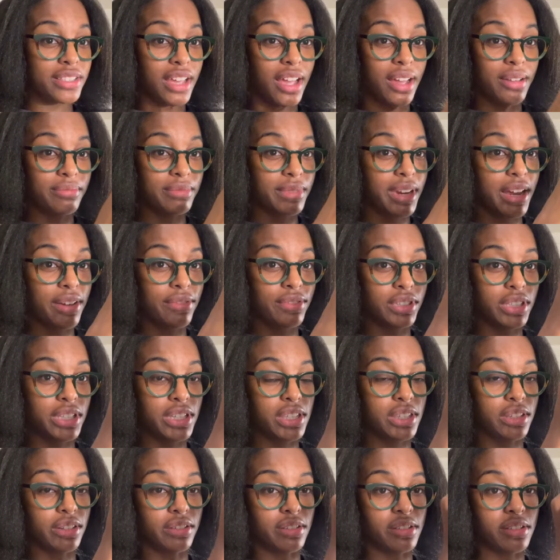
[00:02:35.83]
I'm not really
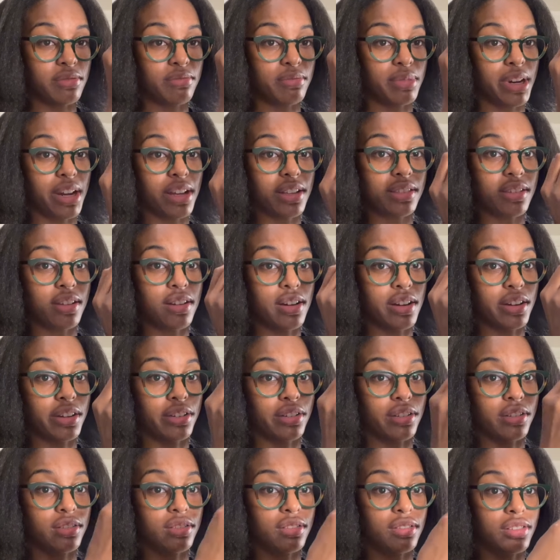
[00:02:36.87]
certain, but I saw a
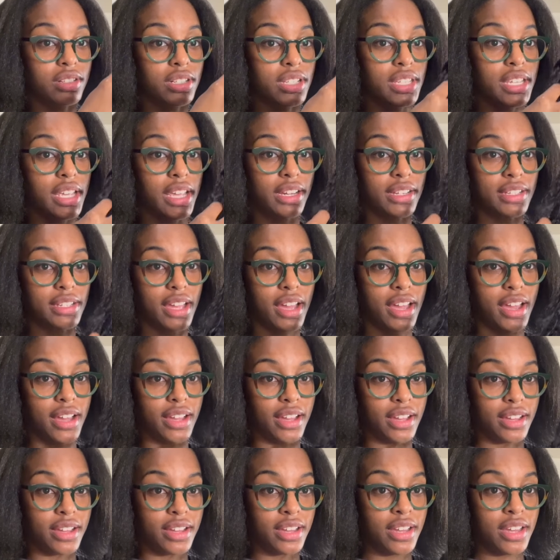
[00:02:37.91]
girl on
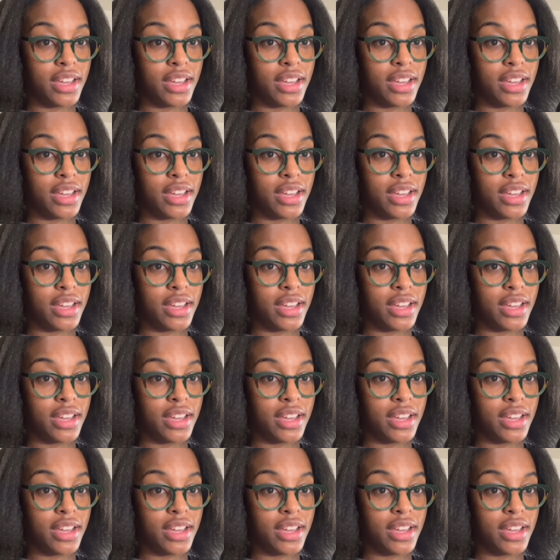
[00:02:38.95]
TikTok